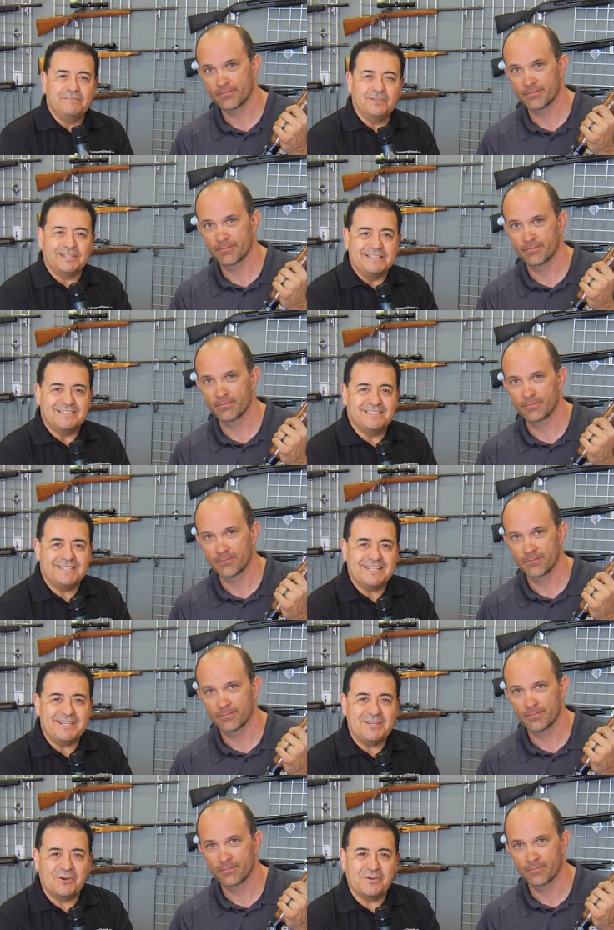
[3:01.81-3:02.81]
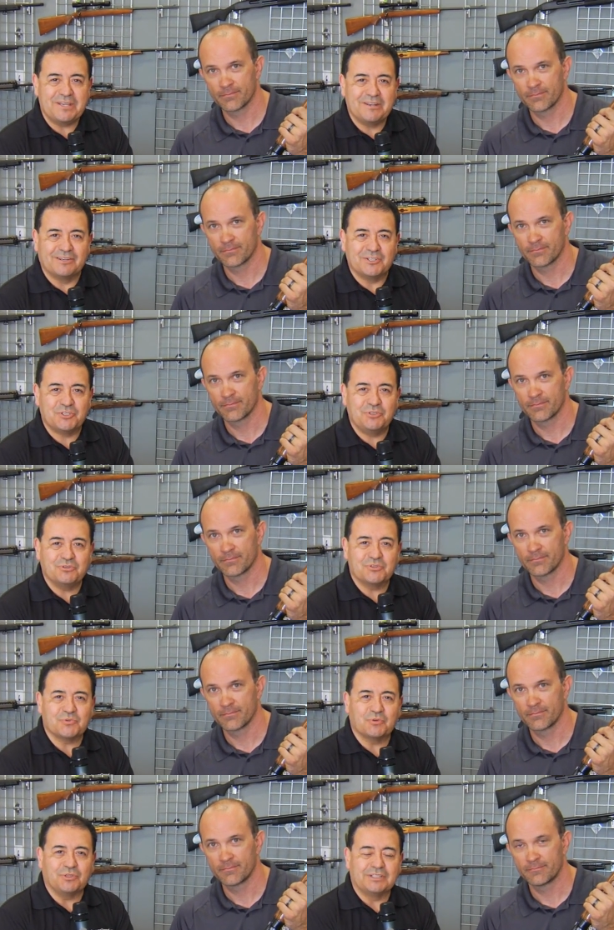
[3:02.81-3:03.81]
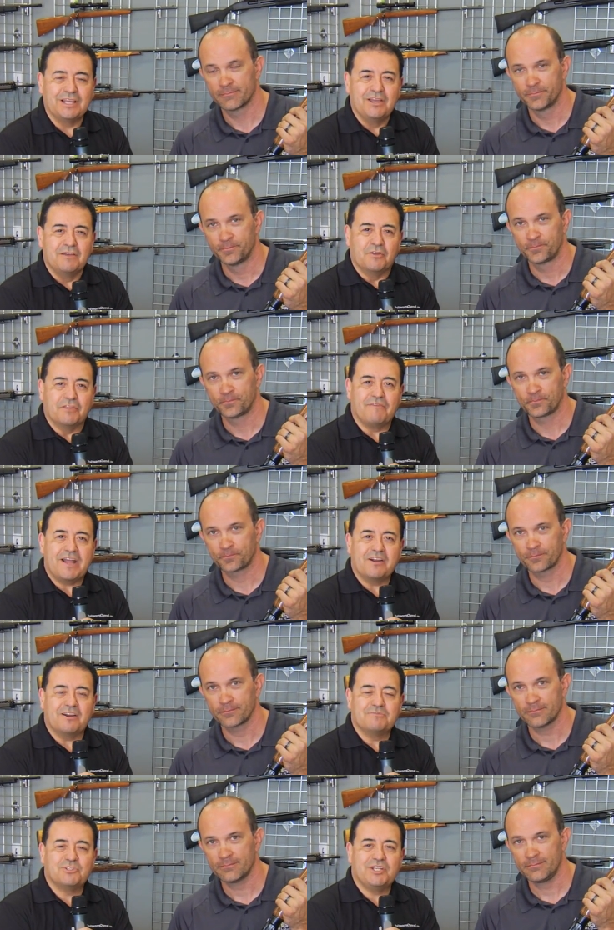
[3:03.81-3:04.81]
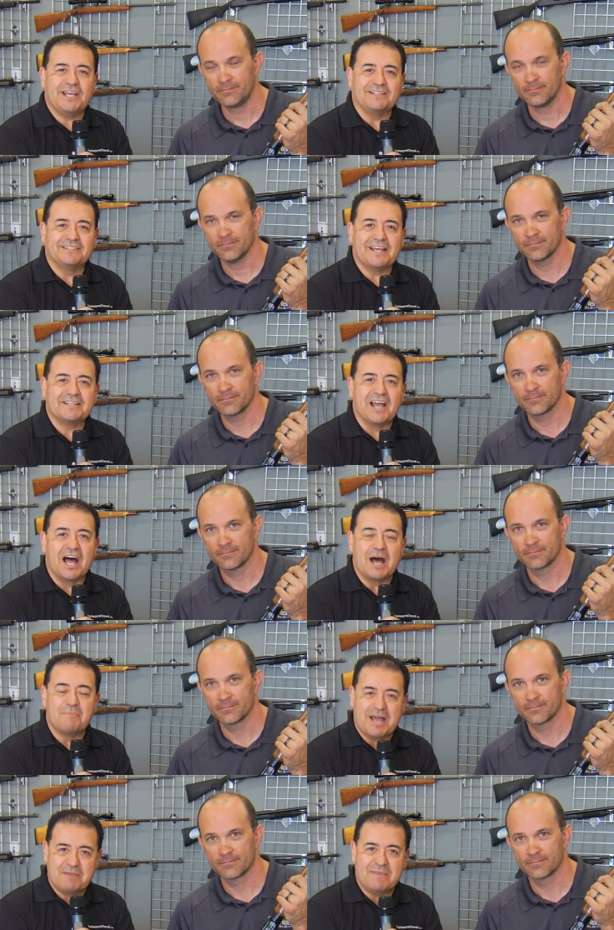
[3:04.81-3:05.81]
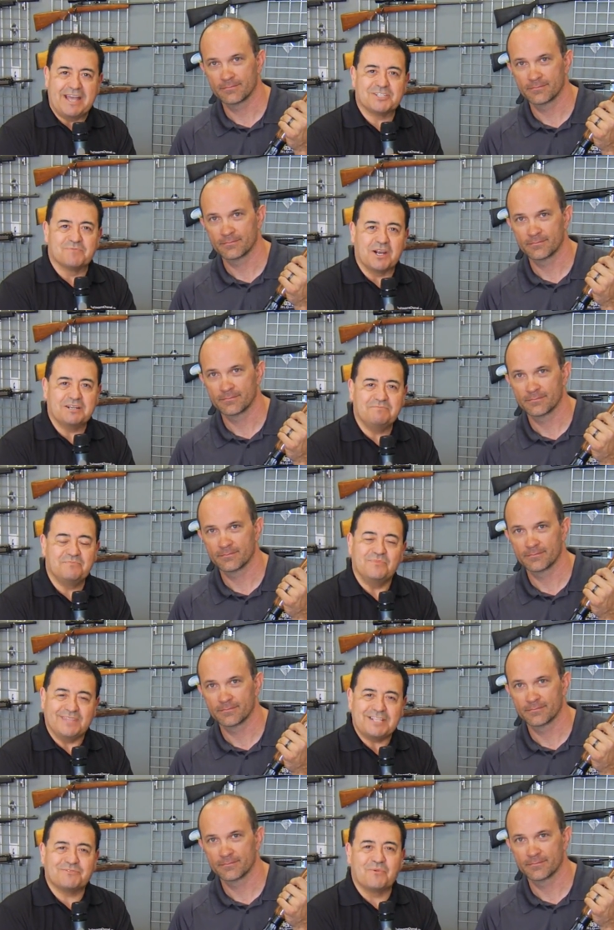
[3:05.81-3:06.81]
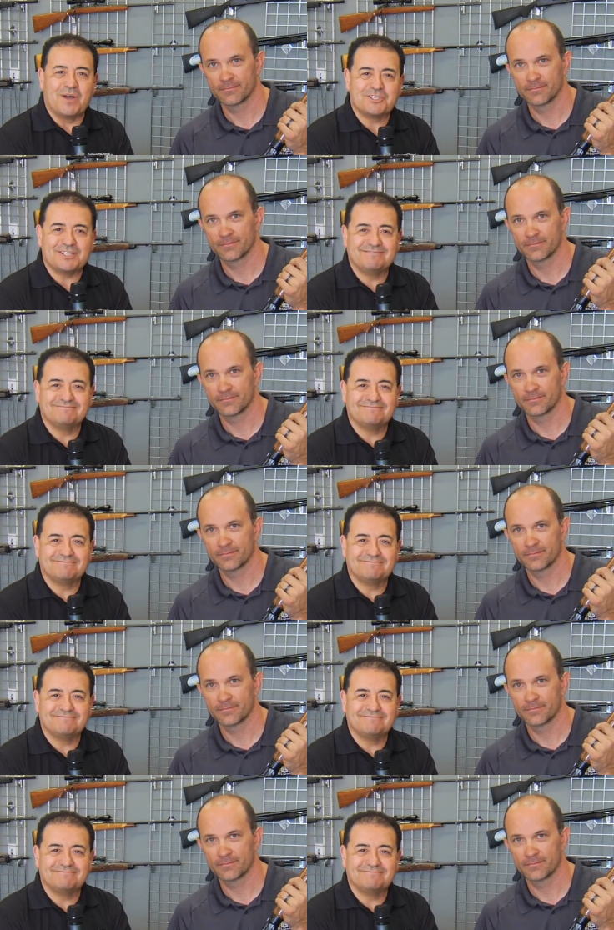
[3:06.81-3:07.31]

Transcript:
Speaker 1: Phil is the CEO here at Shooter's World. For the firearmschannel.com, I'm Max Martin. Thanks for watching.